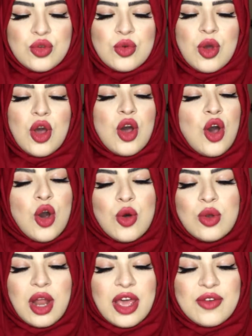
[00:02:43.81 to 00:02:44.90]
who her
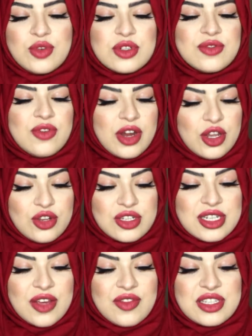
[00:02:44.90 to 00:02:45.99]
whole life was very
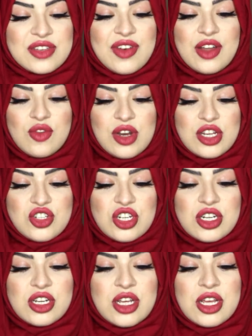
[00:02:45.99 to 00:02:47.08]
conservative and
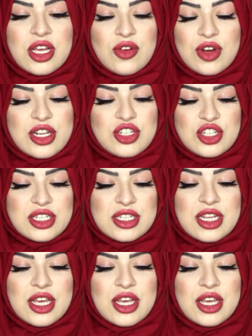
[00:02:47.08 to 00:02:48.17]
religious.